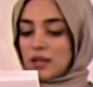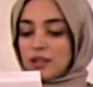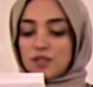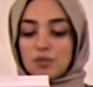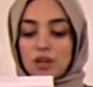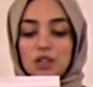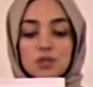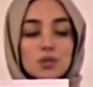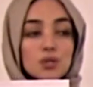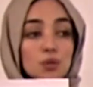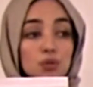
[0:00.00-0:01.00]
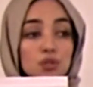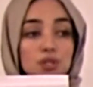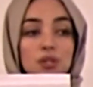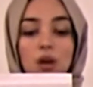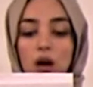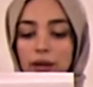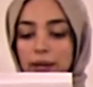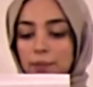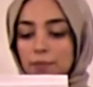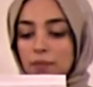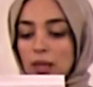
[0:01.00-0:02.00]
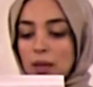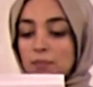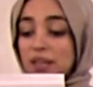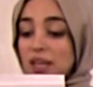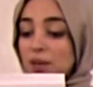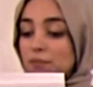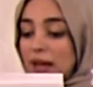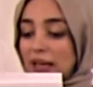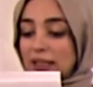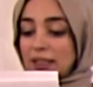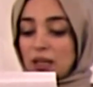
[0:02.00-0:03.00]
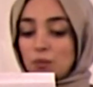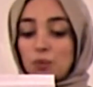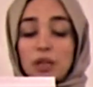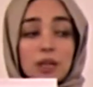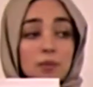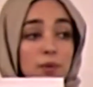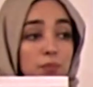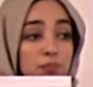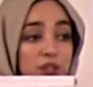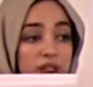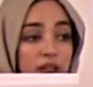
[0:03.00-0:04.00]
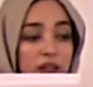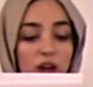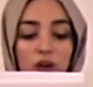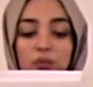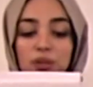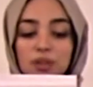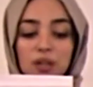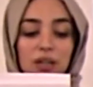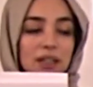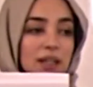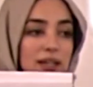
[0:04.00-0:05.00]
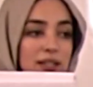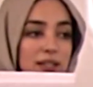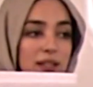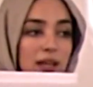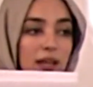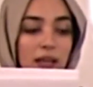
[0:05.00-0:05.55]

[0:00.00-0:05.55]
The Israeli soldiers caught him, beat him badly, and put him in prison for 30 days.